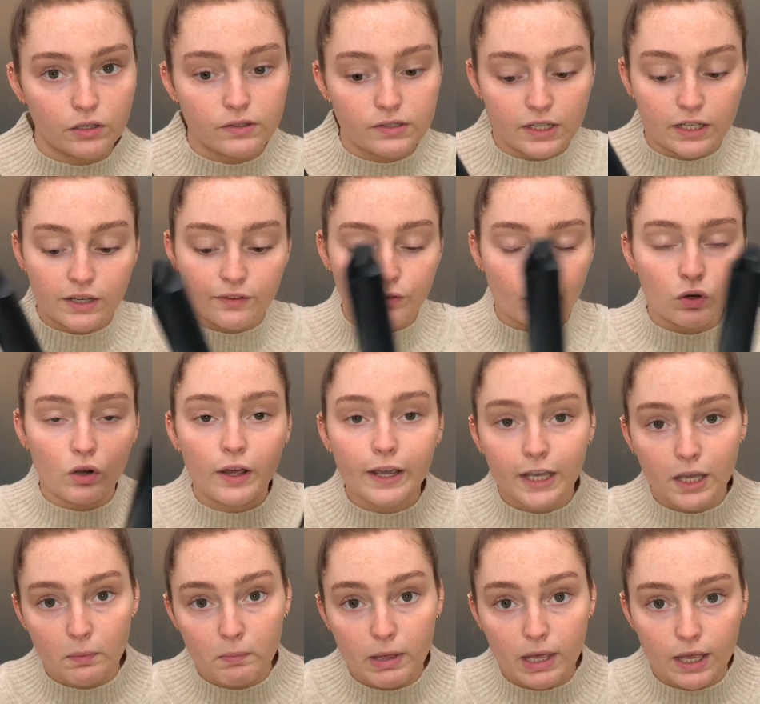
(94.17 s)
And if you're like
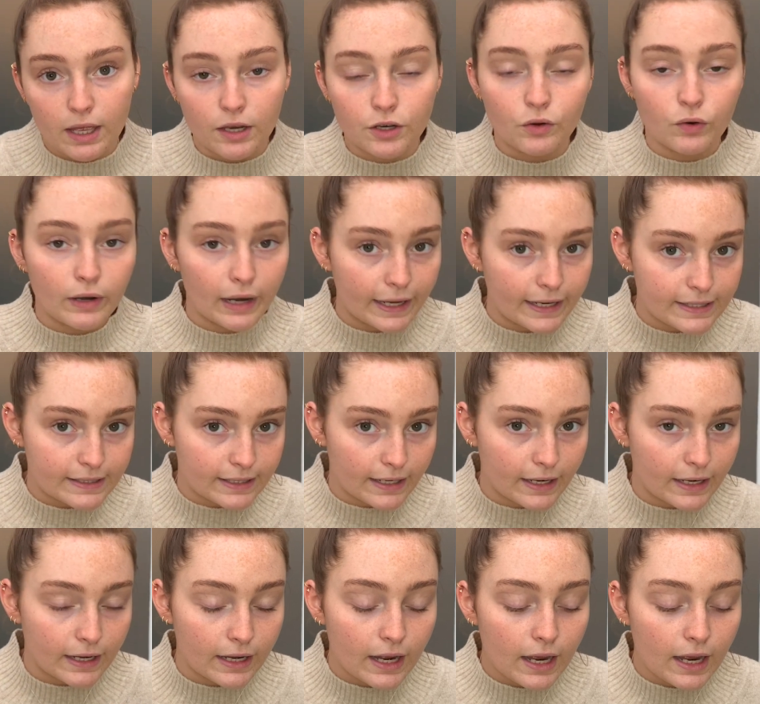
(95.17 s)
me and you're lazy,